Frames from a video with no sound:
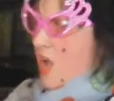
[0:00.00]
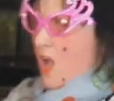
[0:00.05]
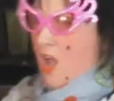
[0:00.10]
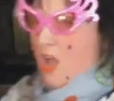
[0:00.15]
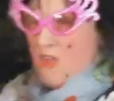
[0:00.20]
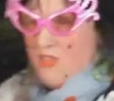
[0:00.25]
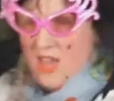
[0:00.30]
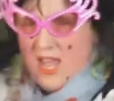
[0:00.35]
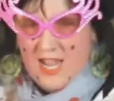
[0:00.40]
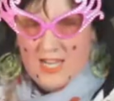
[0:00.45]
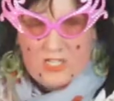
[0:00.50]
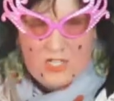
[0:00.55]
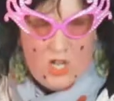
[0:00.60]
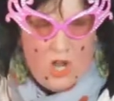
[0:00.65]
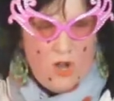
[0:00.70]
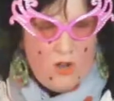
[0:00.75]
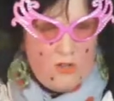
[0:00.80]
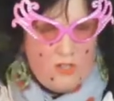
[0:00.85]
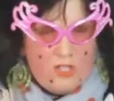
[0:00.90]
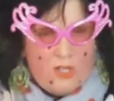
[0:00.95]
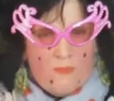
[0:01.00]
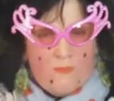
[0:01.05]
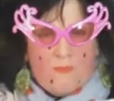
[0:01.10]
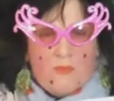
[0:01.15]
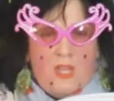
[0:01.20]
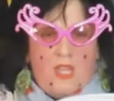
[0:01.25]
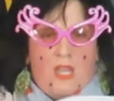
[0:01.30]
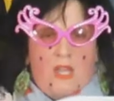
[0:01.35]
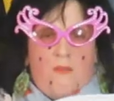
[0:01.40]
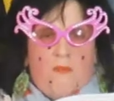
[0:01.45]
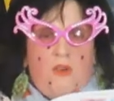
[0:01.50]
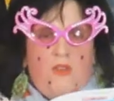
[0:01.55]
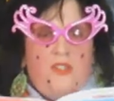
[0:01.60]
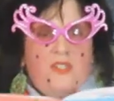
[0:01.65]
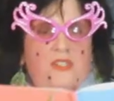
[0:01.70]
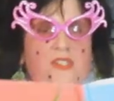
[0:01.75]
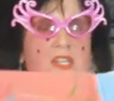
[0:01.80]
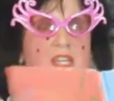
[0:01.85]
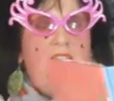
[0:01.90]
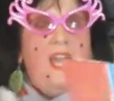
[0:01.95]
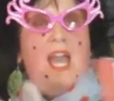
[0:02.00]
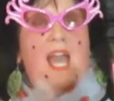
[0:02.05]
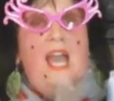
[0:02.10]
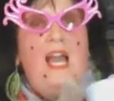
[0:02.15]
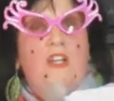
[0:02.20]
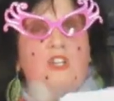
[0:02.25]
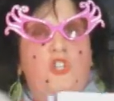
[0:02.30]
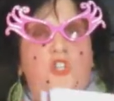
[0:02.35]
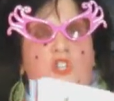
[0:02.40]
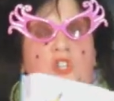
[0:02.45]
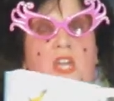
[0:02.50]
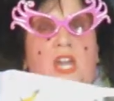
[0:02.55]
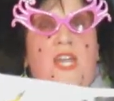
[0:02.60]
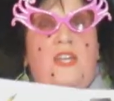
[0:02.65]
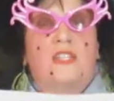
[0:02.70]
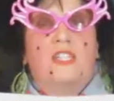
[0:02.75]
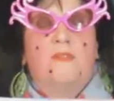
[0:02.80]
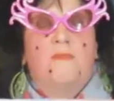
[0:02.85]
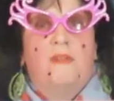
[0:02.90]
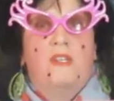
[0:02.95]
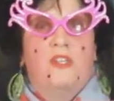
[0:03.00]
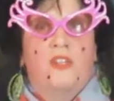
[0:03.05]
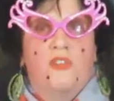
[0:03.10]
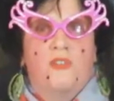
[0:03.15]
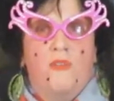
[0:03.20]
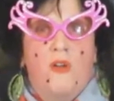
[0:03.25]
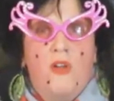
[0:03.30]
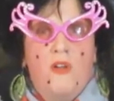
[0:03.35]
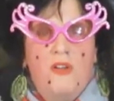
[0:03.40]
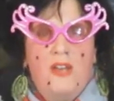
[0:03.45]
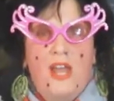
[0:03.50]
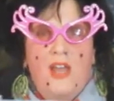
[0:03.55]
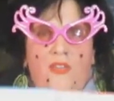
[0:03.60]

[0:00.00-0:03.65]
No, they don't. Well, there's a couch there that's been thrown